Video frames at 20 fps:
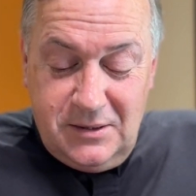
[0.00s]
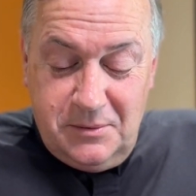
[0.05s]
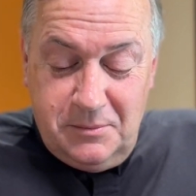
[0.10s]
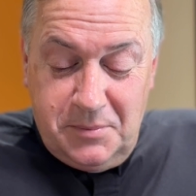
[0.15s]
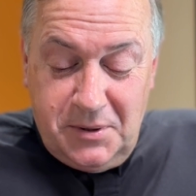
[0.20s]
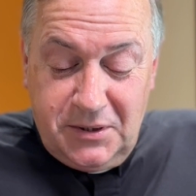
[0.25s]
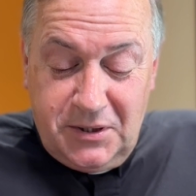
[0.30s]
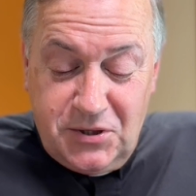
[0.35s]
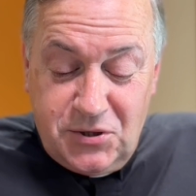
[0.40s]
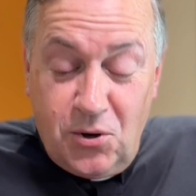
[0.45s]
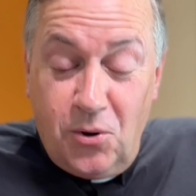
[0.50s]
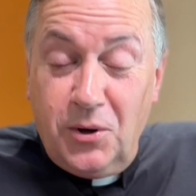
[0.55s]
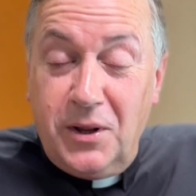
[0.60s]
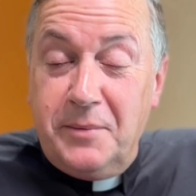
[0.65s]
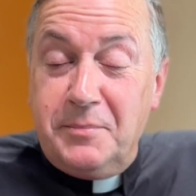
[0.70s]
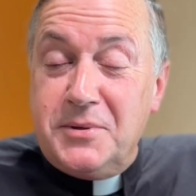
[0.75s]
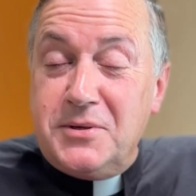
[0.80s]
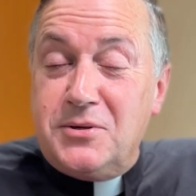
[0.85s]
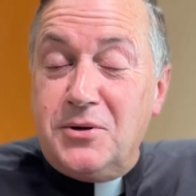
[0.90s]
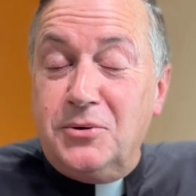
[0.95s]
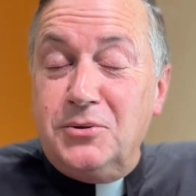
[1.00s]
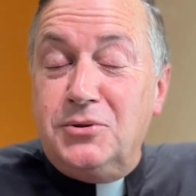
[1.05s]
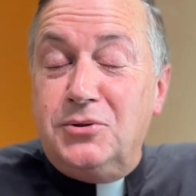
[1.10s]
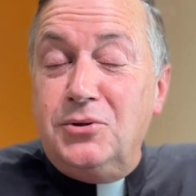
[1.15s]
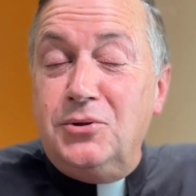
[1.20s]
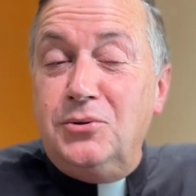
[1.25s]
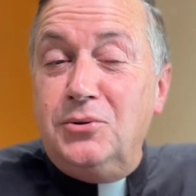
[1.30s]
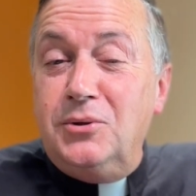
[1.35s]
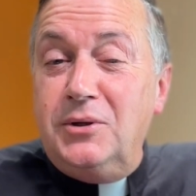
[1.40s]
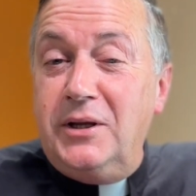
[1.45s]
But this whole episode,
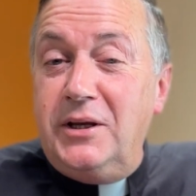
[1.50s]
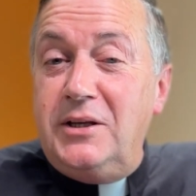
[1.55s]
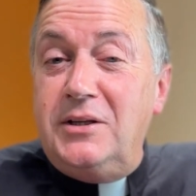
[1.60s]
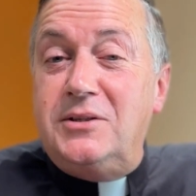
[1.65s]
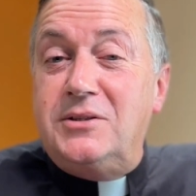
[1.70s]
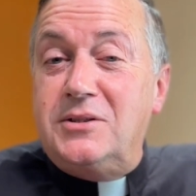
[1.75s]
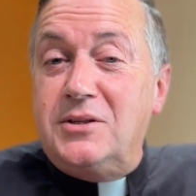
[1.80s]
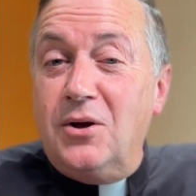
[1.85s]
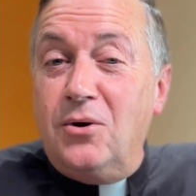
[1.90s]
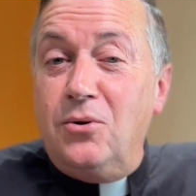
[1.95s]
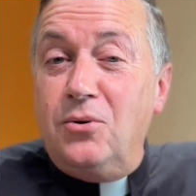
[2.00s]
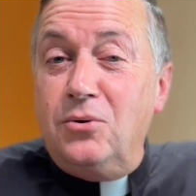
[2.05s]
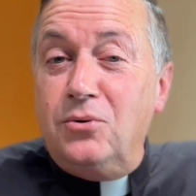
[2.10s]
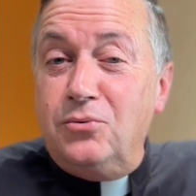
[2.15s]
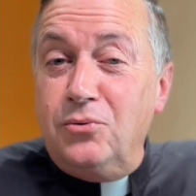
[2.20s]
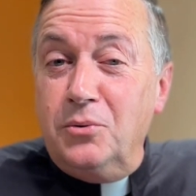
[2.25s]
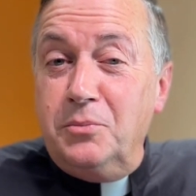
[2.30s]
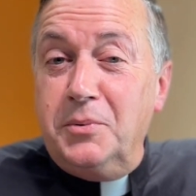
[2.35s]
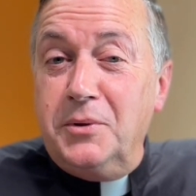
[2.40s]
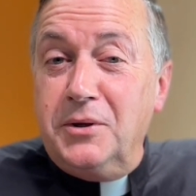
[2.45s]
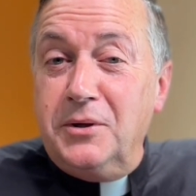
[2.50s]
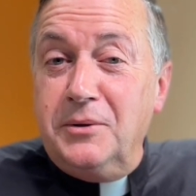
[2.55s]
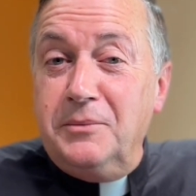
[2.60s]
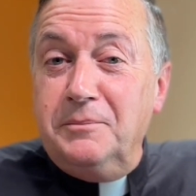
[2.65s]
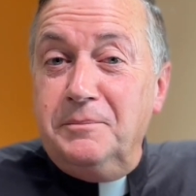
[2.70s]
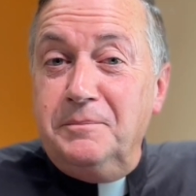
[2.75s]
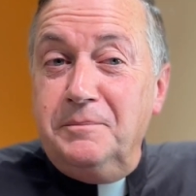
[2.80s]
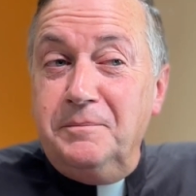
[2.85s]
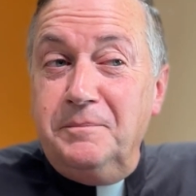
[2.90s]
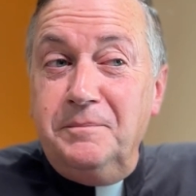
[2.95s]
too, leads the whole group of
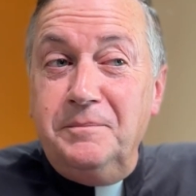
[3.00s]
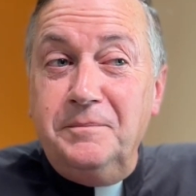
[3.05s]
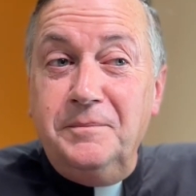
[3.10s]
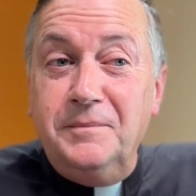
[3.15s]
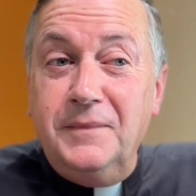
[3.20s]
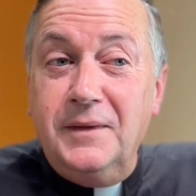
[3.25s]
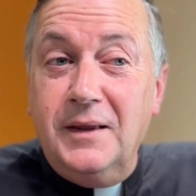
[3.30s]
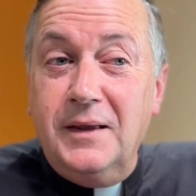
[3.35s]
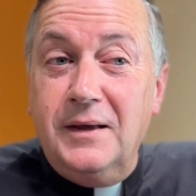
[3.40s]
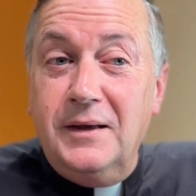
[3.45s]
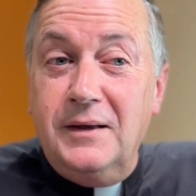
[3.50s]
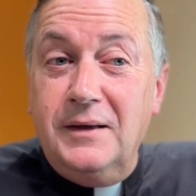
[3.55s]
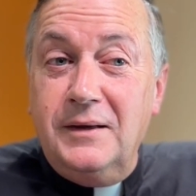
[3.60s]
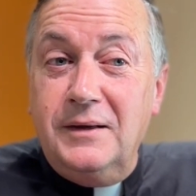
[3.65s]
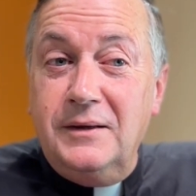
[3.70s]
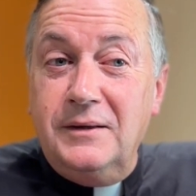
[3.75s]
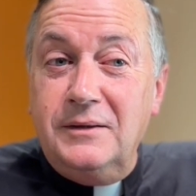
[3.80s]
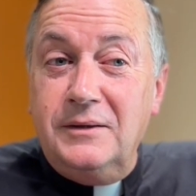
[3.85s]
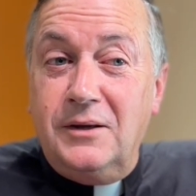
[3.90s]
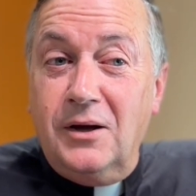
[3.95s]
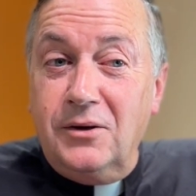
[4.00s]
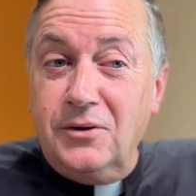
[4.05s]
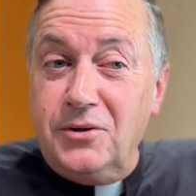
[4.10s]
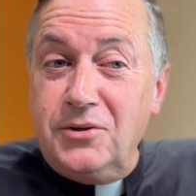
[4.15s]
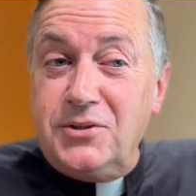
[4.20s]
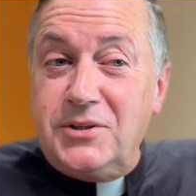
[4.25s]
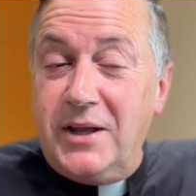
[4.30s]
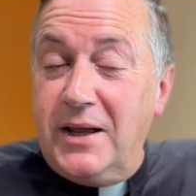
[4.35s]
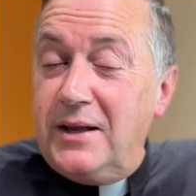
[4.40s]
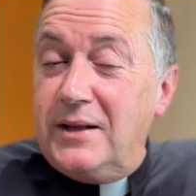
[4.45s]
them to
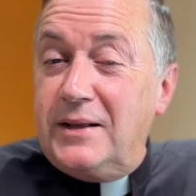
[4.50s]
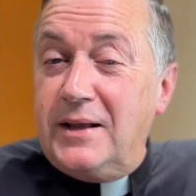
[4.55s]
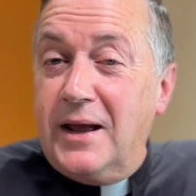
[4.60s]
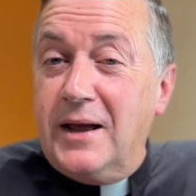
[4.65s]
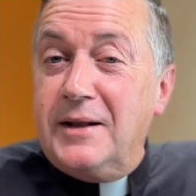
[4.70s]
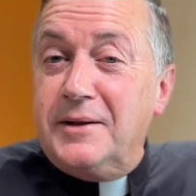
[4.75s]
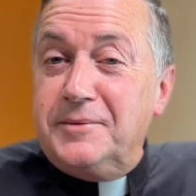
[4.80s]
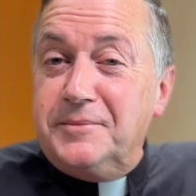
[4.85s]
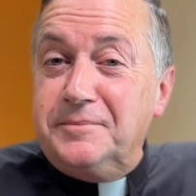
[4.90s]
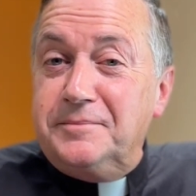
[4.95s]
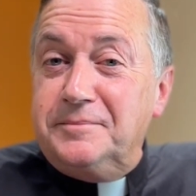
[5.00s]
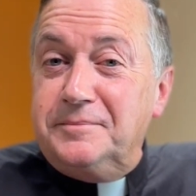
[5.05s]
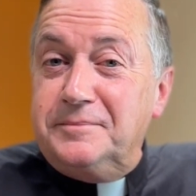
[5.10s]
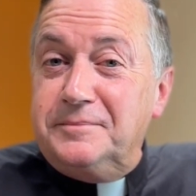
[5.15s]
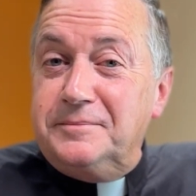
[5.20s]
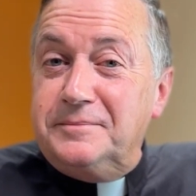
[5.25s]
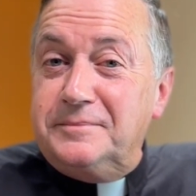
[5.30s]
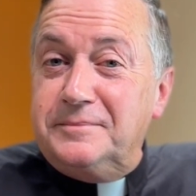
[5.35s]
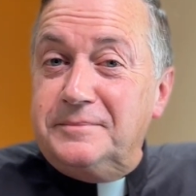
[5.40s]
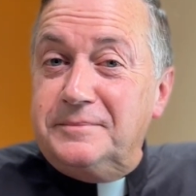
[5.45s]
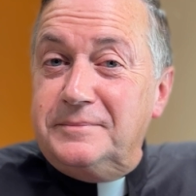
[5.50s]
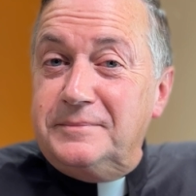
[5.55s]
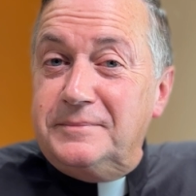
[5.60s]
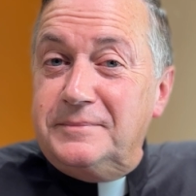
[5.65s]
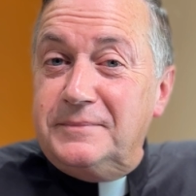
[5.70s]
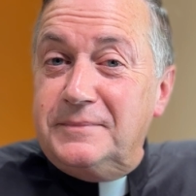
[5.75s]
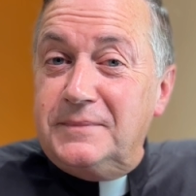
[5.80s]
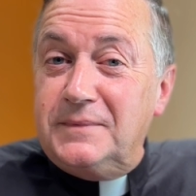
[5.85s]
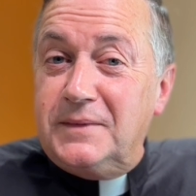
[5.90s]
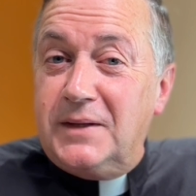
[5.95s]
understand that,
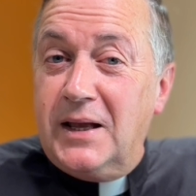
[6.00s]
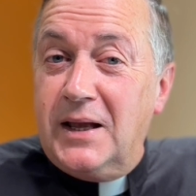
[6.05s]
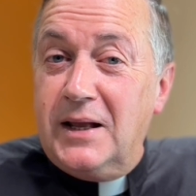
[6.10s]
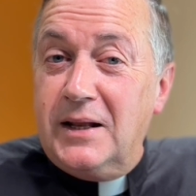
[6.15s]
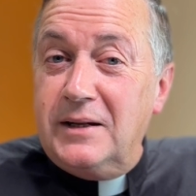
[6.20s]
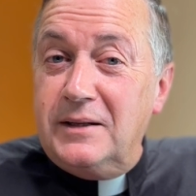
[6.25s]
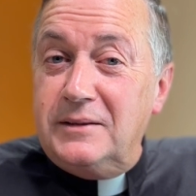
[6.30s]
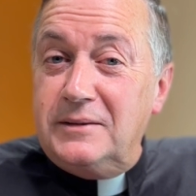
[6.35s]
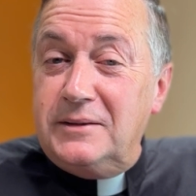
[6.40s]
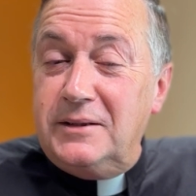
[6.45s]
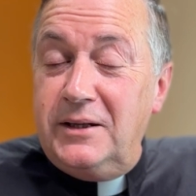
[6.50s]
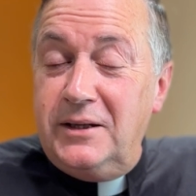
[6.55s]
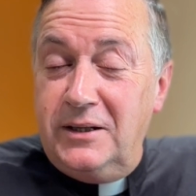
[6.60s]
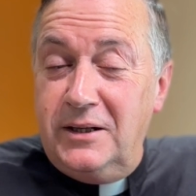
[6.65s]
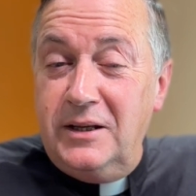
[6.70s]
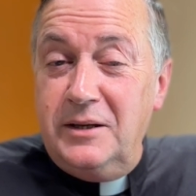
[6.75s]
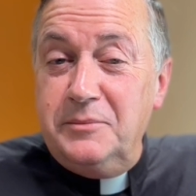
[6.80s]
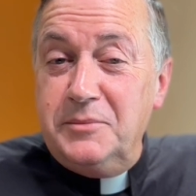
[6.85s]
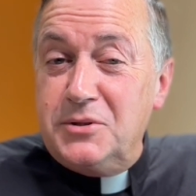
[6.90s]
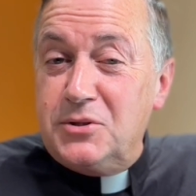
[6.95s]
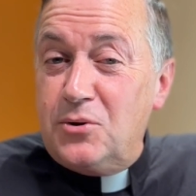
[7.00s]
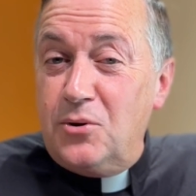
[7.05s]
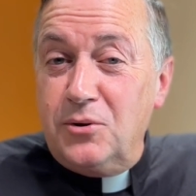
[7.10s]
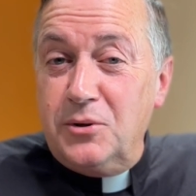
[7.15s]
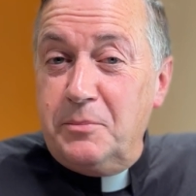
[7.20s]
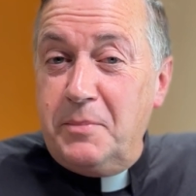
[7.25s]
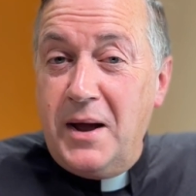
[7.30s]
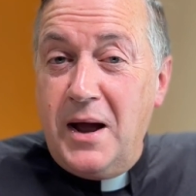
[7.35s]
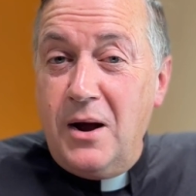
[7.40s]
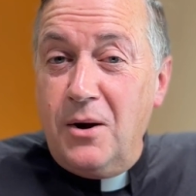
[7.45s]
that in him is all
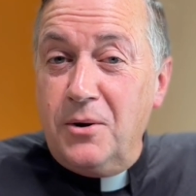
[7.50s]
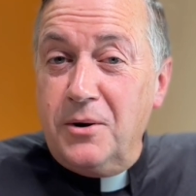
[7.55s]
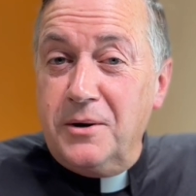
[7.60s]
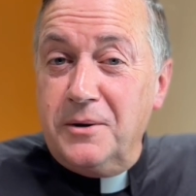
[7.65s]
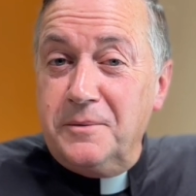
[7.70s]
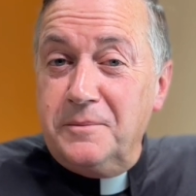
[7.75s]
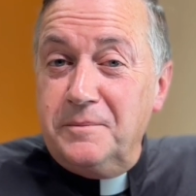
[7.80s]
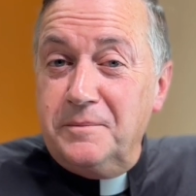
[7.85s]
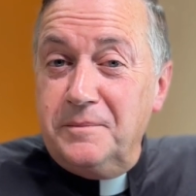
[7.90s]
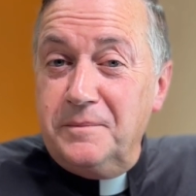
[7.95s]
the power.